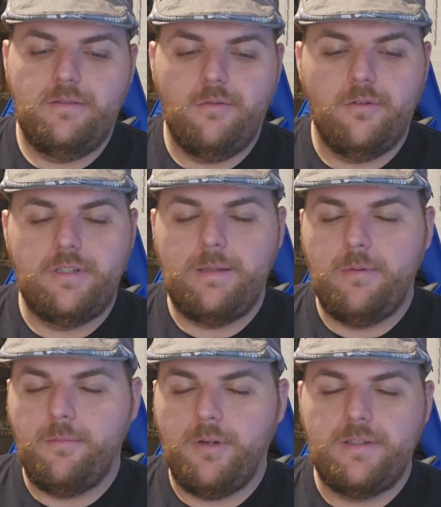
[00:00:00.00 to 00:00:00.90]
or
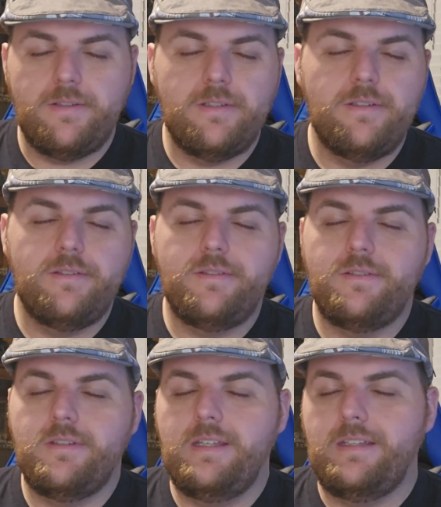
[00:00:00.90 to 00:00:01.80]
Demon
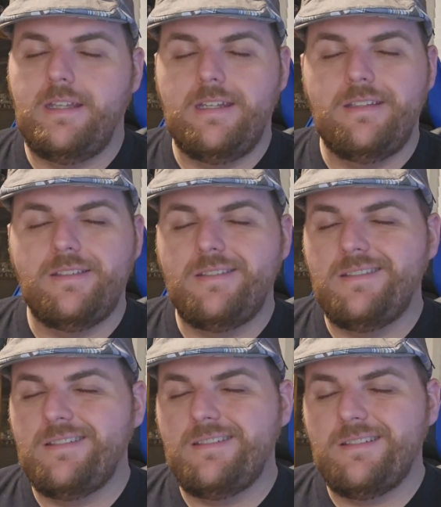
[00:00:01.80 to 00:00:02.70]
Princes, it
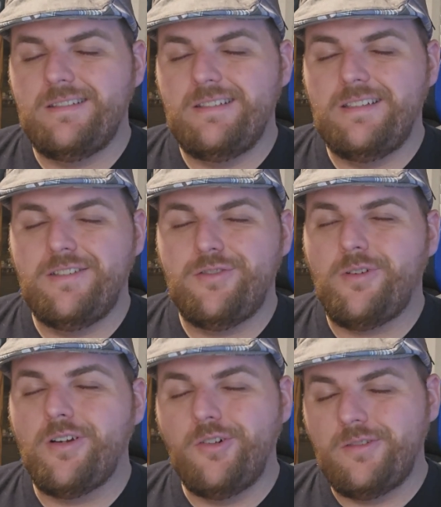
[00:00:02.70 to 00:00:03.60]
is a
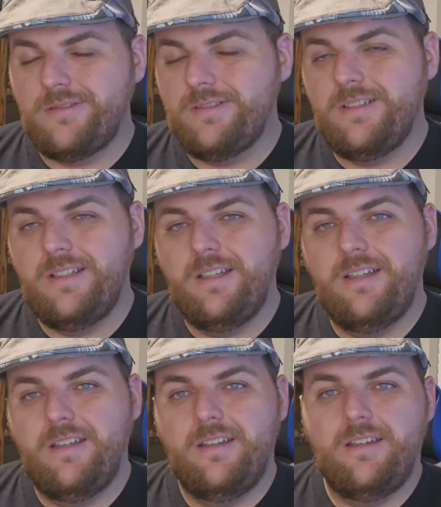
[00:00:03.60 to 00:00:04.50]
struggle.
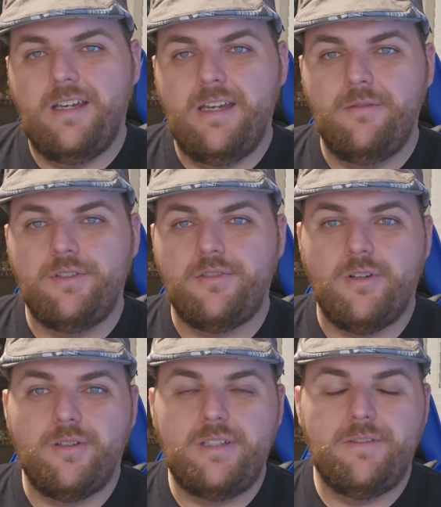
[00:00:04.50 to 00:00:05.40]
It was a
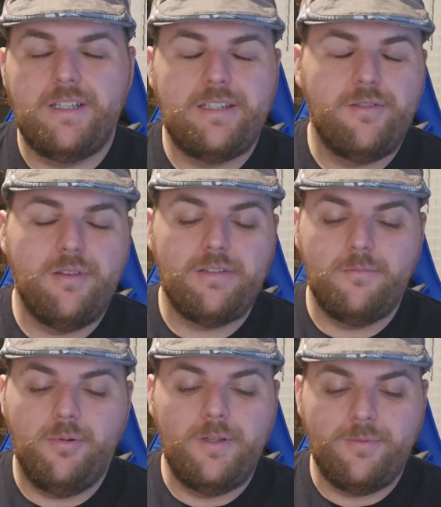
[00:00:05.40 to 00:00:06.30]
struggle to even get to
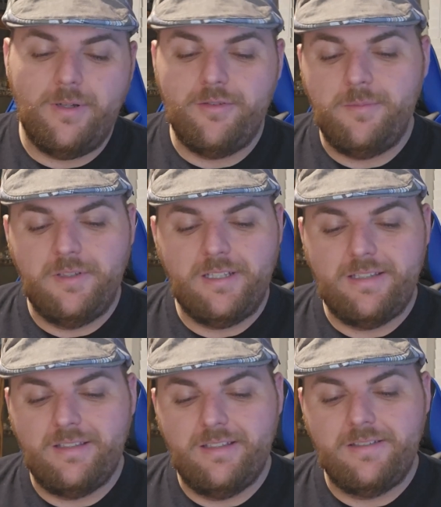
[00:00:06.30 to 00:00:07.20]
2,000 points while I was building
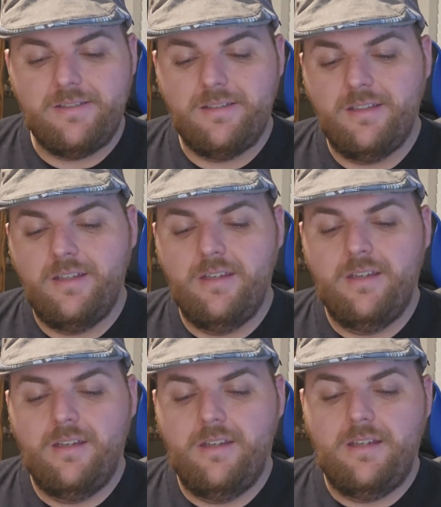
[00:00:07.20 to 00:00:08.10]
this list.
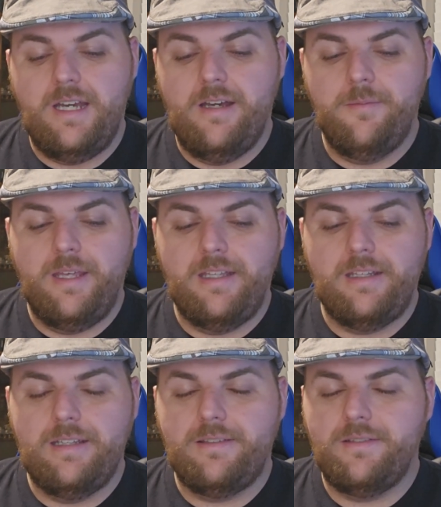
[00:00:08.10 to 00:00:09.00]
And
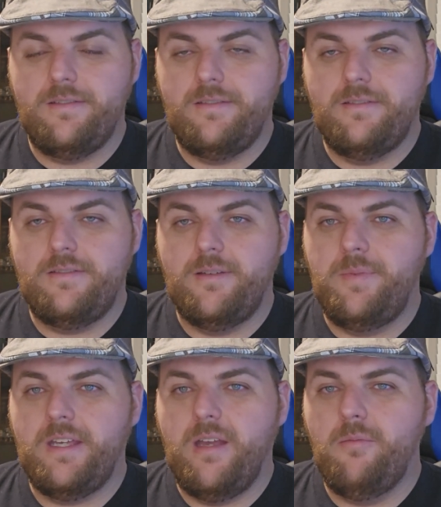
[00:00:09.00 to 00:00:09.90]
it's
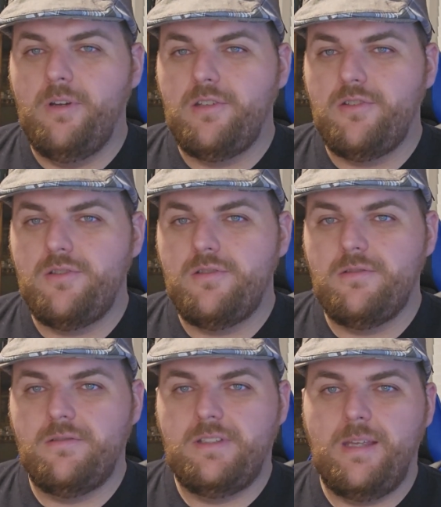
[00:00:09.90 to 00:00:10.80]
something I wish
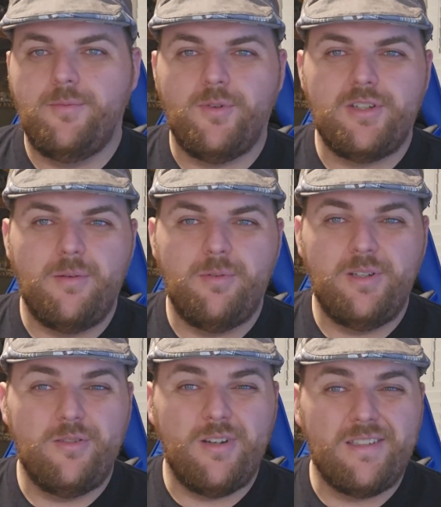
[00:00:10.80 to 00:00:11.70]
Games Workshop would
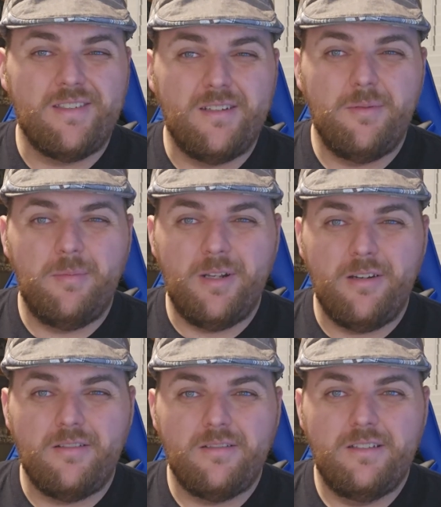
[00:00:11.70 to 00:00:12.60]
address a little bit
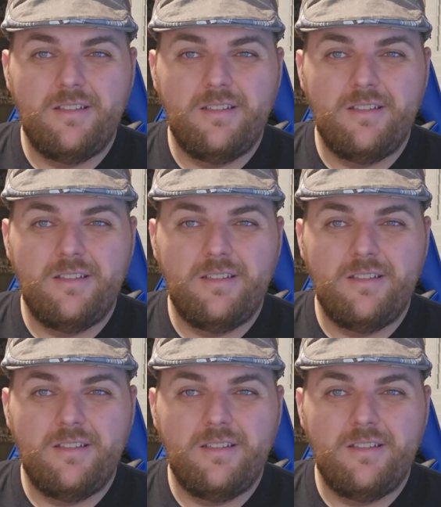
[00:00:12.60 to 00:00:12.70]
better.